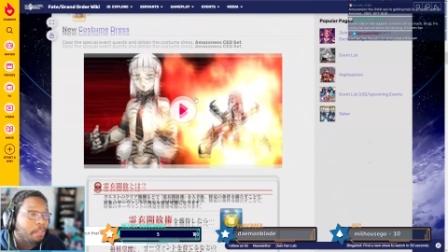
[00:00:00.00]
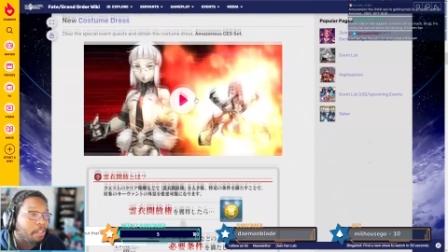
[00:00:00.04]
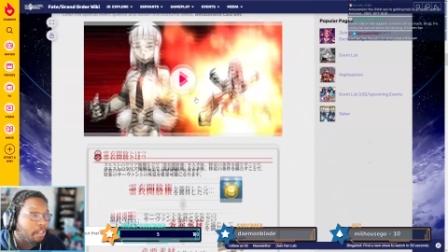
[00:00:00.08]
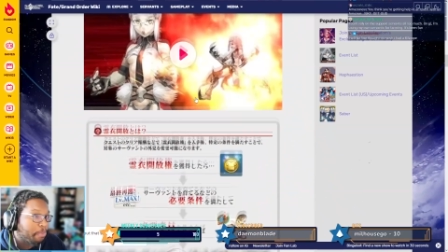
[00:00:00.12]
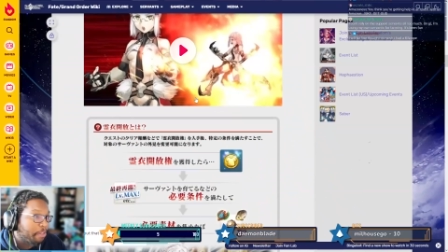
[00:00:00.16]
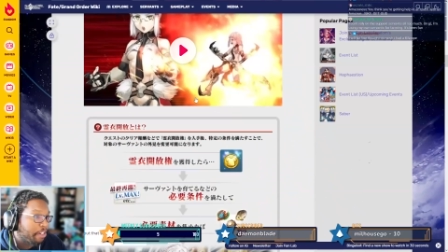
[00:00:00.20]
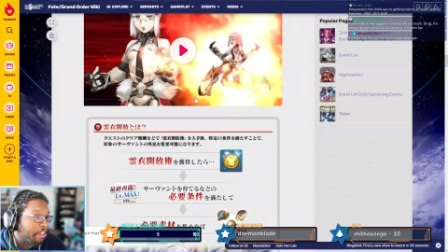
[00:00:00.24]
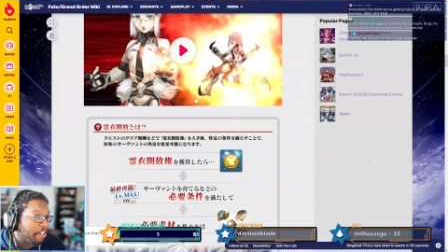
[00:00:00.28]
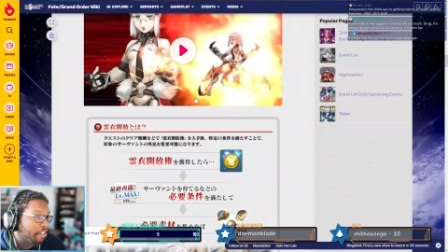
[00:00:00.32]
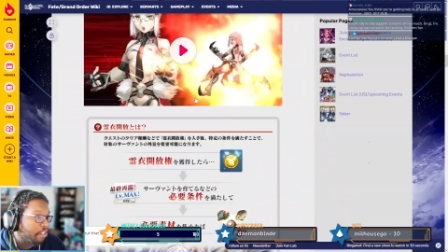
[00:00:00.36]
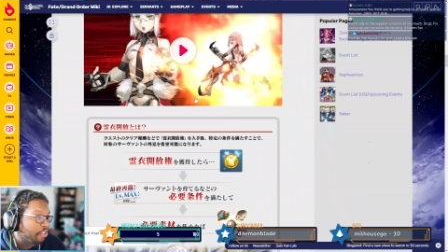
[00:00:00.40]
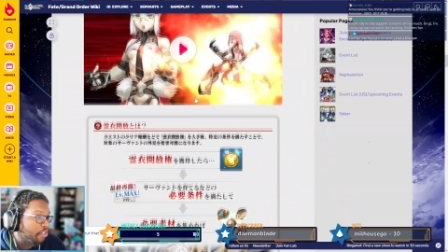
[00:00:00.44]

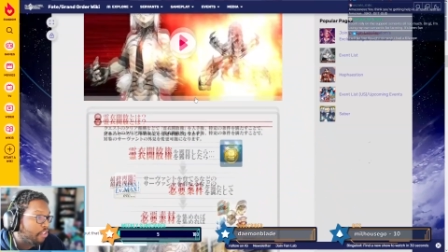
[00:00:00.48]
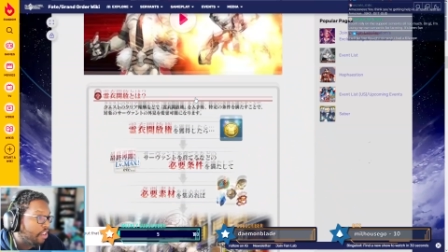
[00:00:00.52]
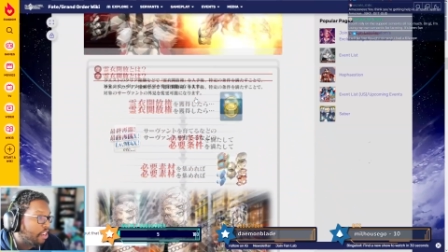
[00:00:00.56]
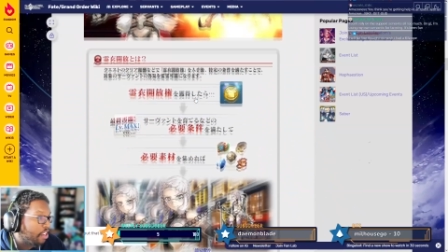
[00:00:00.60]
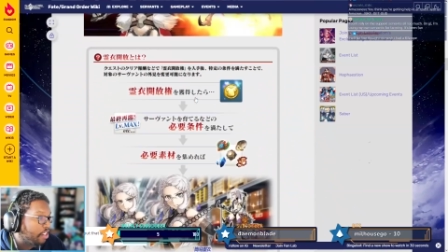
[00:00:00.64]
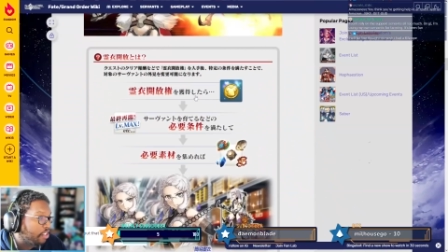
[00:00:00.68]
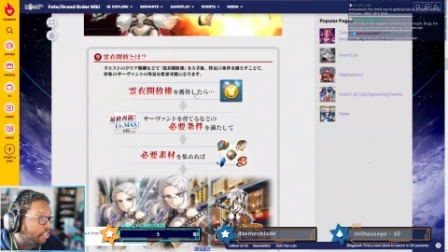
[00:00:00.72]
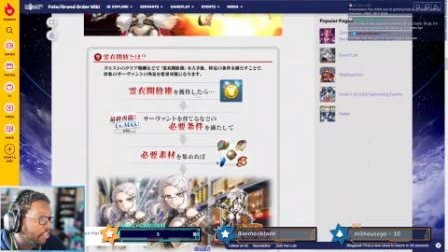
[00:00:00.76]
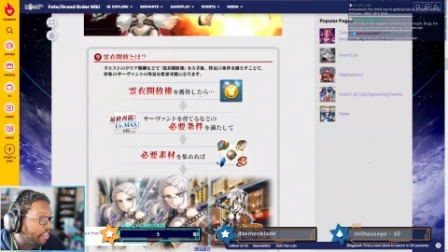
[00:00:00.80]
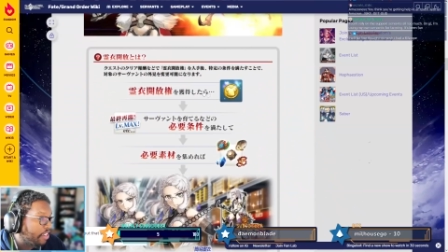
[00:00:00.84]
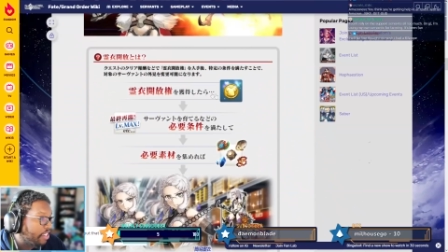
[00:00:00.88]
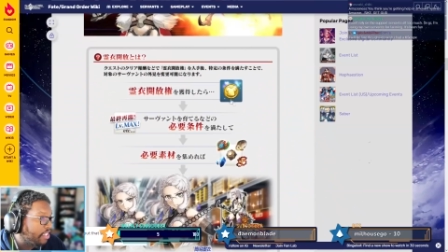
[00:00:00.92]

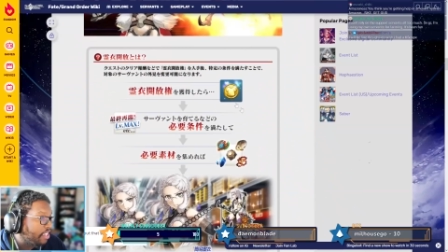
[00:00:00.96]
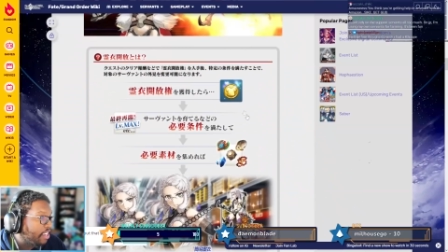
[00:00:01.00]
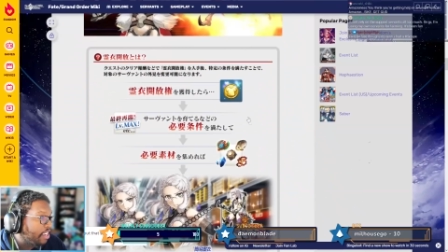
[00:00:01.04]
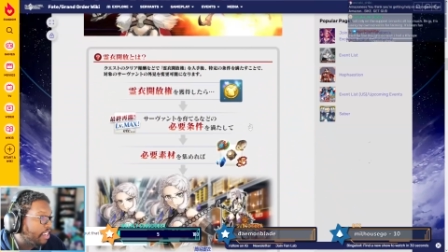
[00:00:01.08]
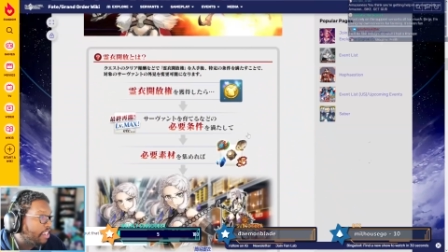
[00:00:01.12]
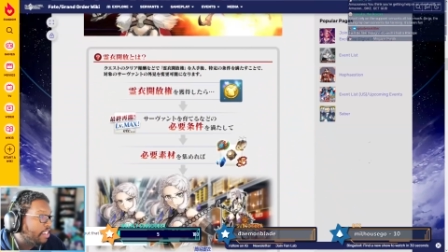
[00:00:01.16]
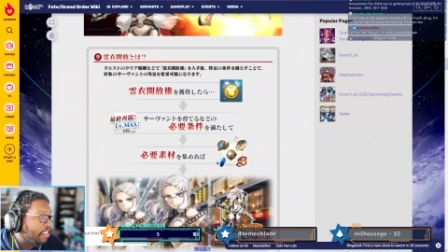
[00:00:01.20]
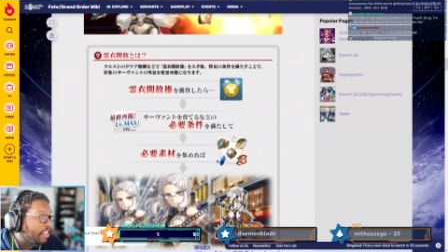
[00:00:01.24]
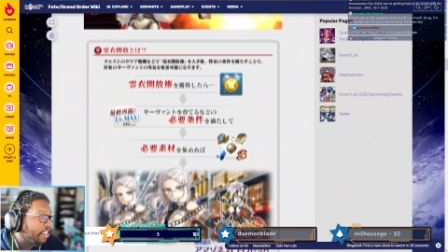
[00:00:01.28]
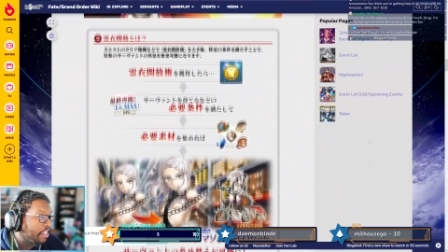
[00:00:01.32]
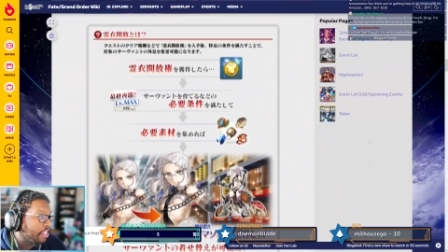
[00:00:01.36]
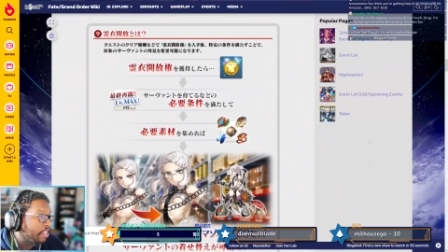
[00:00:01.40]
Spiritron dress
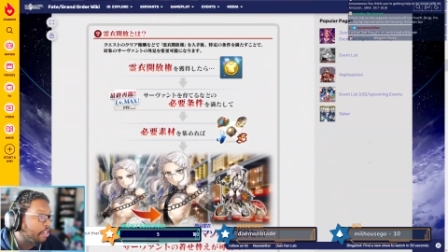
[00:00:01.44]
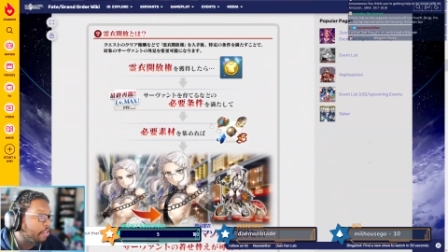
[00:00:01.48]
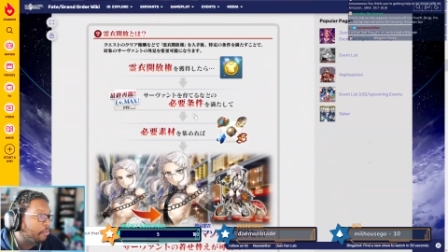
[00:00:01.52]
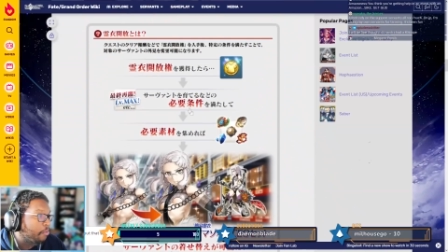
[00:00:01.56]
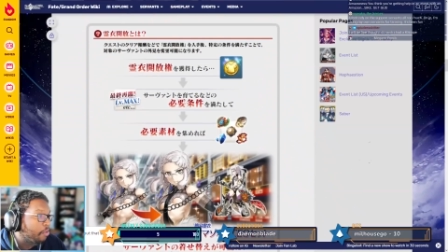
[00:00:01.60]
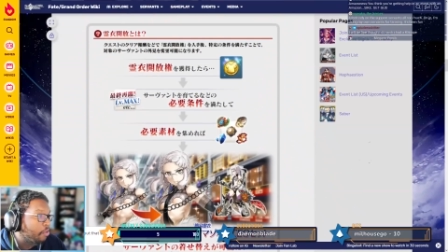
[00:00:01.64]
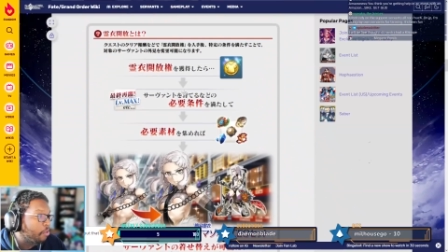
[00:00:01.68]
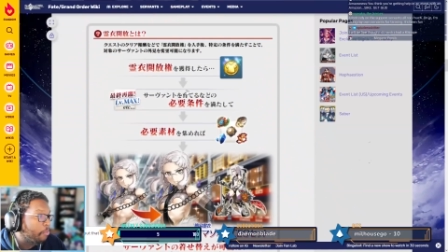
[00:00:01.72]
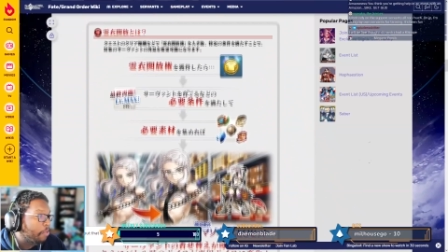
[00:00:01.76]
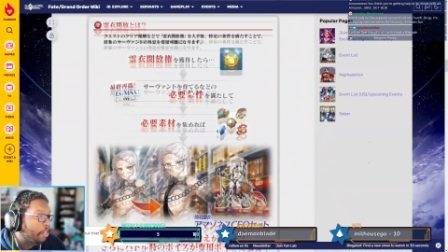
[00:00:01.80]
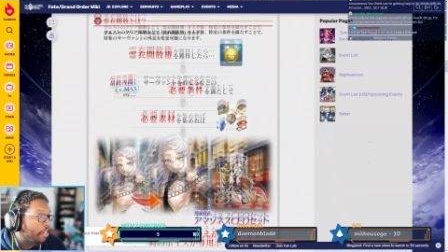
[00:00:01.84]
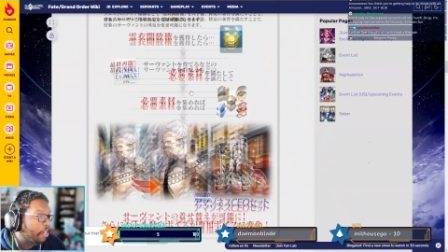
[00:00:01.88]
that you
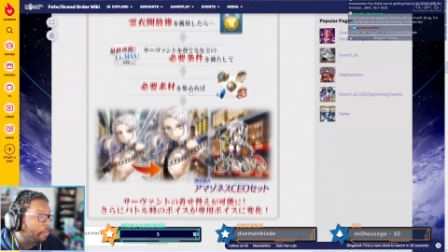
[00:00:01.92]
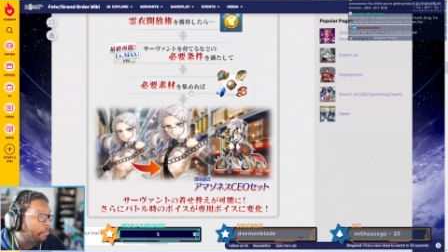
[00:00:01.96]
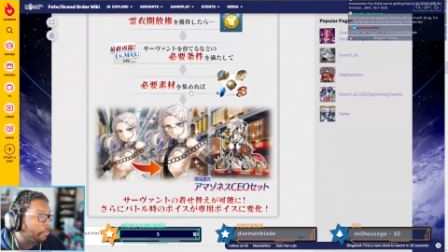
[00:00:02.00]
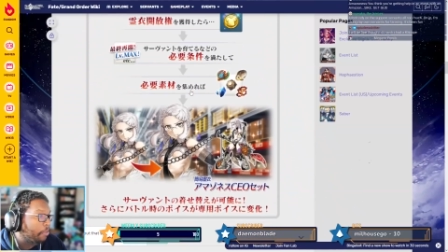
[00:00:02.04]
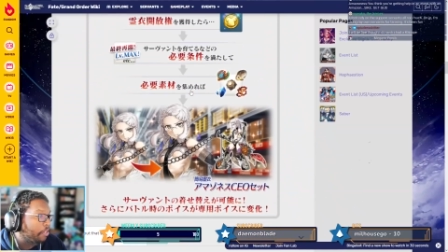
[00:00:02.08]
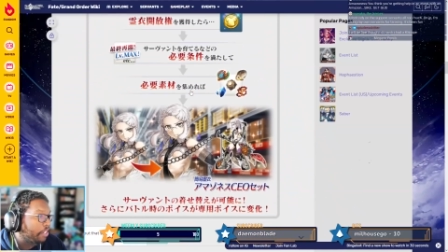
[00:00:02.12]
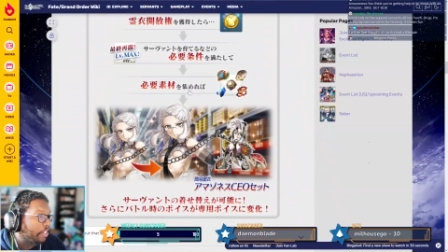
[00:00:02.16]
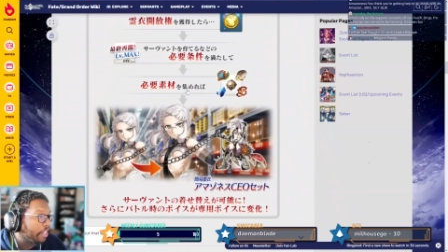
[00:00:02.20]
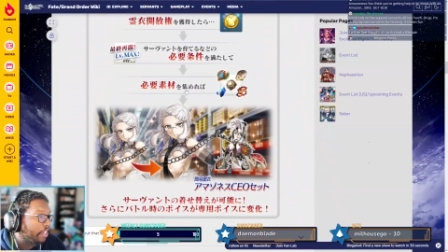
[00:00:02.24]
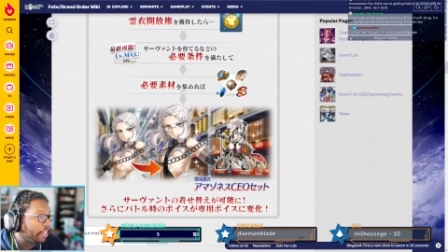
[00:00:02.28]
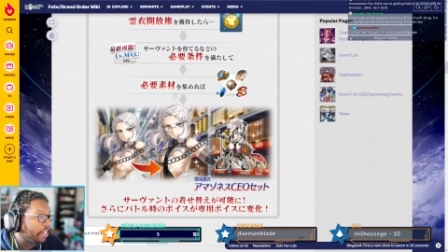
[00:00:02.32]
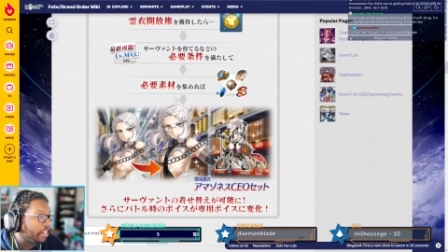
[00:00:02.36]
will be able
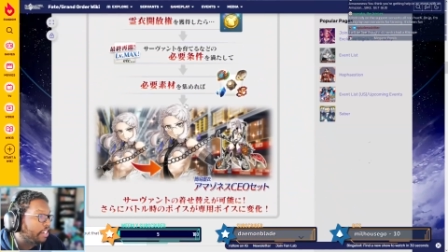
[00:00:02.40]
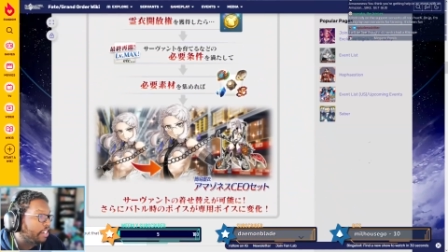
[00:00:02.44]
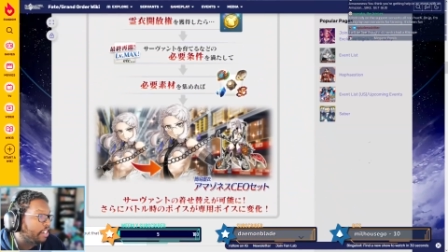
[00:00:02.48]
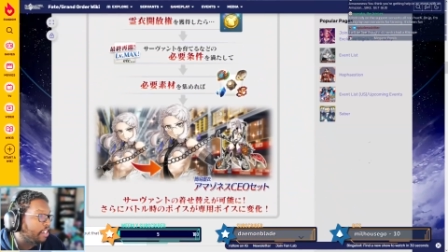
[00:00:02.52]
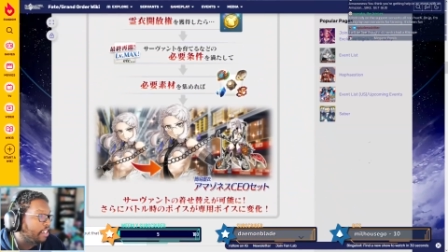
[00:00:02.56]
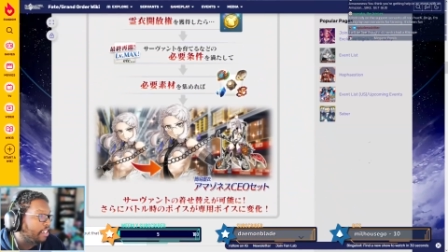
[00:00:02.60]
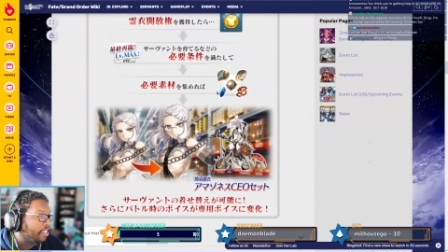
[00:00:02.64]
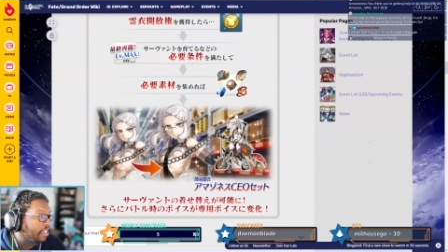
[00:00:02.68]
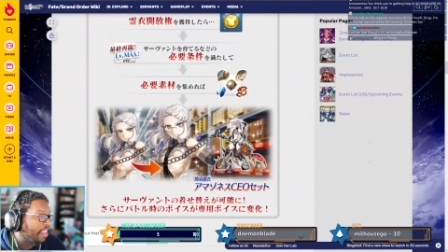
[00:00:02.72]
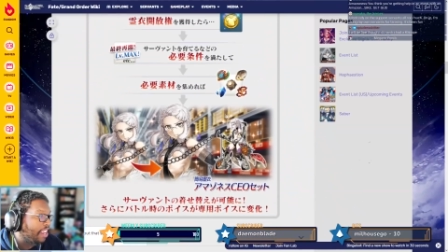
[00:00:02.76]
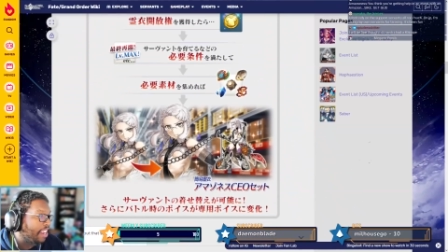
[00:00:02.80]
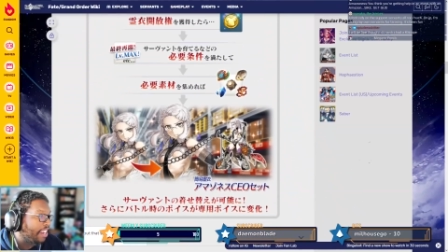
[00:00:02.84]
to get and
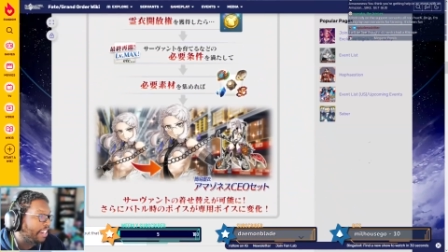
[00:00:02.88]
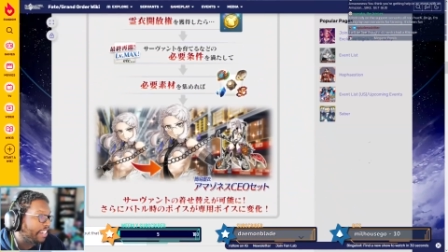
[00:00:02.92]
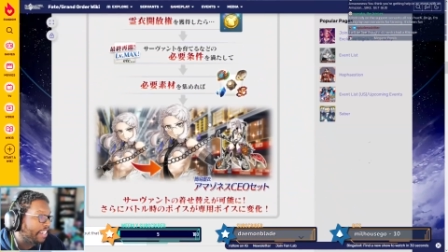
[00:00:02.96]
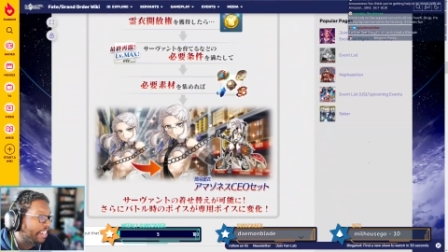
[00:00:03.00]
unlock